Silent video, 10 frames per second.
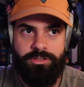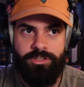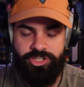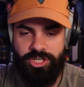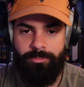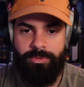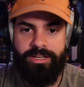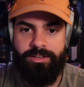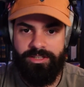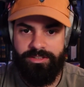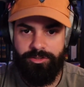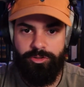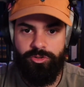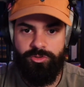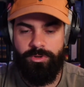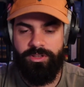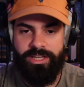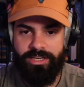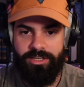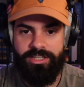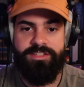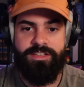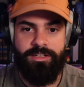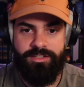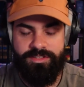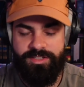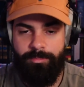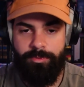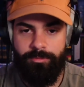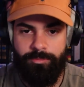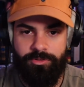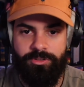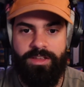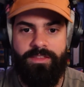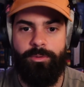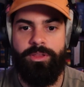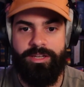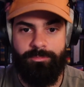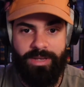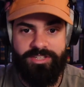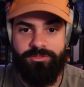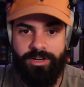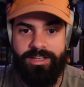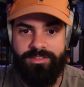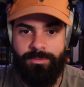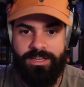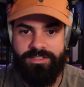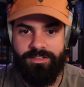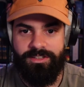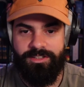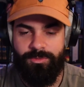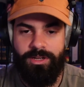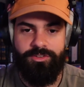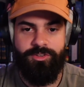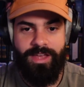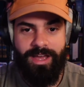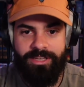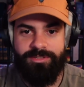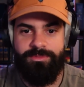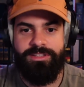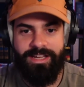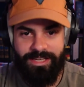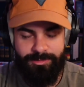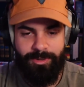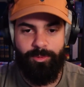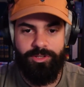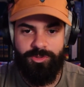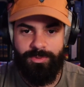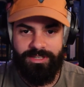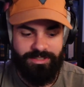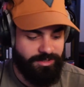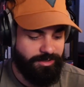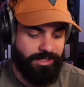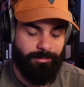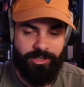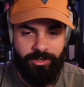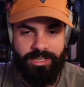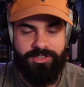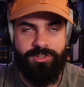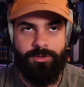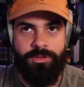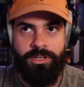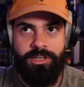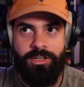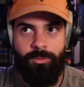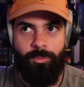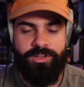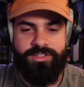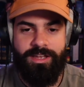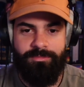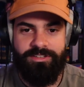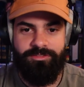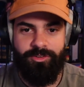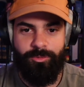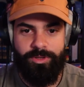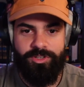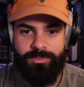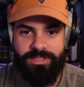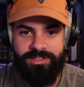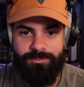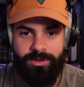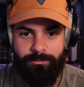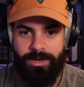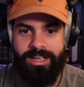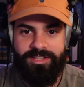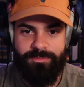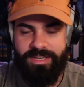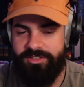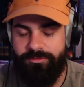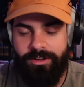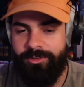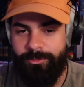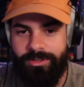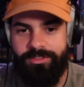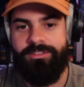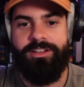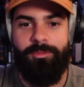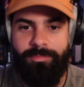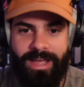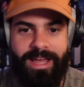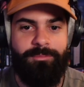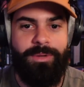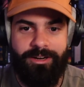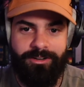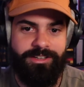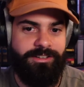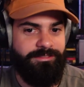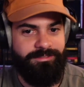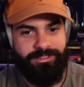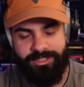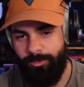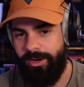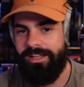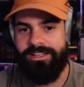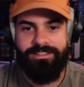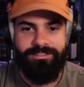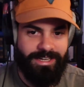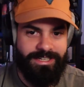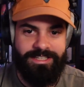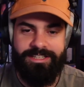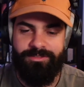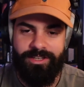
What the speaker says: Ishamael, and Lews were like inseparable, and they were like best friends basically as well. So that gets my wheels spinning too, and I'm like, okay, so what does that mean for the wheel spins when Rand's best friends with Mat, Perrin, Egwene, Nynaeve?